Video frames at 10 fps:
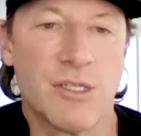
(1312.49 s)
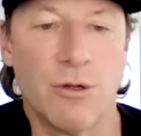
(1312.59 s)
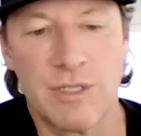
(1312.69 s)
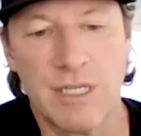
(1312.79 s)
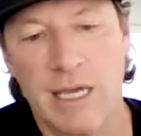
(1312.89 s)

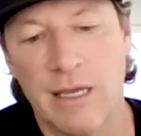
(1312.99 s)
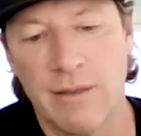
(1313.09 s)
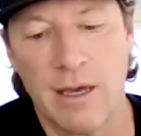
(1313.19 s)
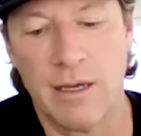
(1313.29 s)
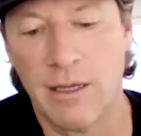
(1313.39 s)
So
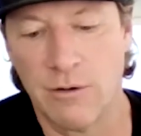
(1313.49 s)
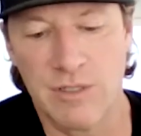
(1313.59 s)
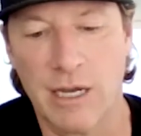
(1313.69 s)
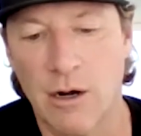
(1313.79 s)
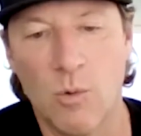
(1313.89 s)
taking the you know
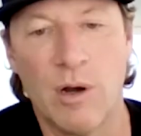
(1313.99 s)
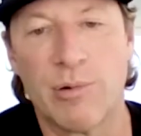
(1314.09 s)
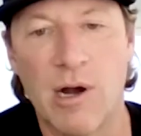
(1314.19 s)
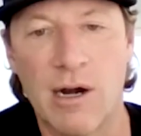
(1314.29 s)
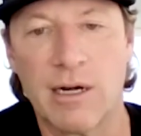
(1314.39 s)
taking our one
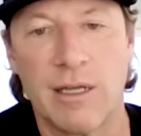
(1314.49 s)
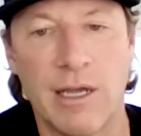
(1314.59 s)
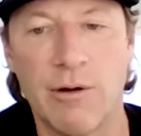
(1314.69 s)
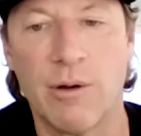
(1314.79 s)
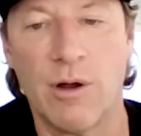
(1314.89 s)
product,
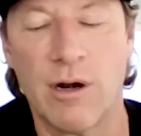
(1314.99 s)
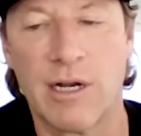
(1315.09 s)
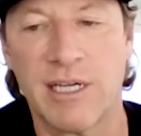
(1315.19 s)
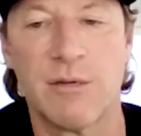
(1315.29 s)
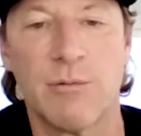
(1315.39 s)
hearing what our
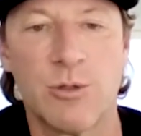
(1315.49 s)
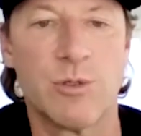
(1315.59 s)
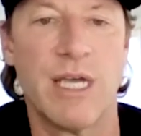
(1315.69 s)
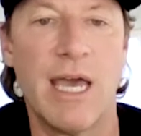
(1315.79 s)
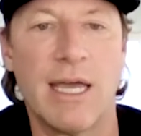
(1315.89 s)
customers
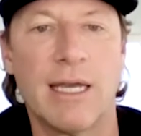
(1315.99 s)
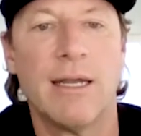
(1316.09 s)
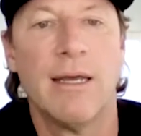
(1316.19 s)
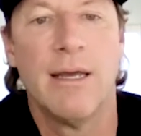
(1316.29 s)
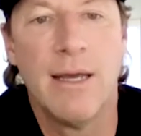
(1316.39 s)
are saying,
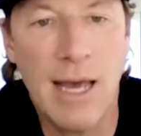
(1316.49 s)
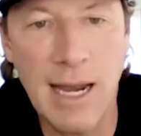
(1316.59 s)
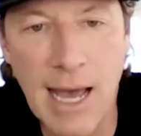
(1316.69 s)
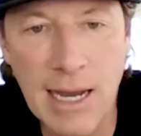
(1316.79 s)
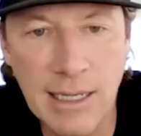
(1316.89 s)
and
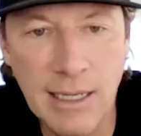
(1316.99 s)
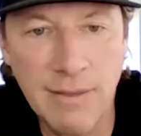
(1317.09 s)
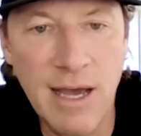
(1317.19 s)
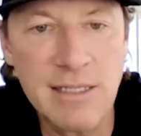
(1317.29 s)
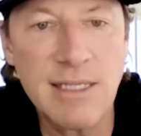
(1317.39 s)
and adding
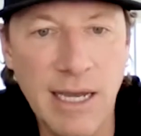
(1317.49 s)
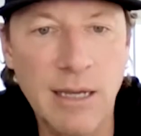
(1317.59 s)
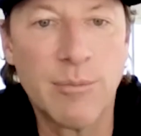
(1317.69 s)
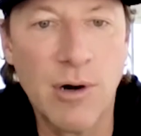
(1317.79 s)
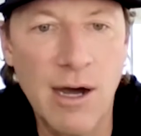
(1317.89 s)
in that
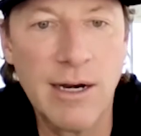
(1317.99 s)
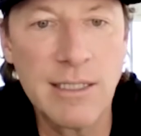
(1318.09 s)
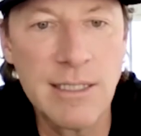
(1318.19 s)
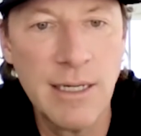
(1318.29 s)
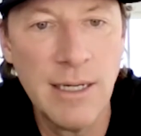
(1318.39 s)
second
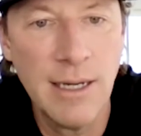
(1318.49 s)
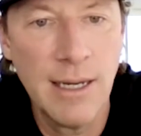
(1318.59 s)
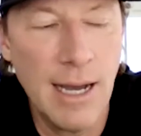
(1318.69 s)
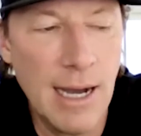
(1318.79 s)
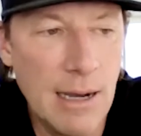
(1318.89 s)
product.
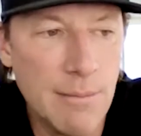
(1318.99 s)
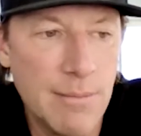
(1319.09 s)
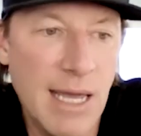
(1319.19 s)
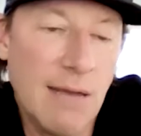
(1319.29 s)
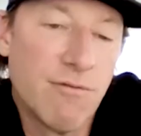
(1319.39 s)

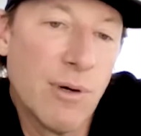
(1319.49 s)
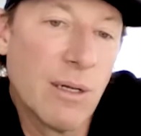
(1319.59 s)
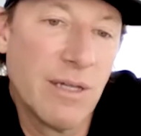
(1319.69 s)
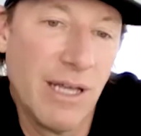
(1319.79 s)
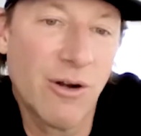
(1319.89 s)
Um, and
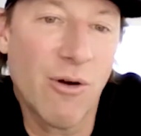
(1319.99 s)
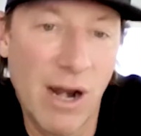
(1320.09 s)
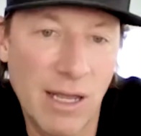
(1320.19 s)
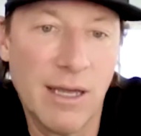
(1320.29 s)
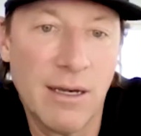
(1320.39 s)
vertically
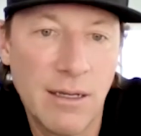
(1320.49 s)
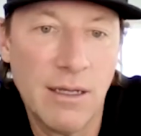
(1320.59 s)
integrating it.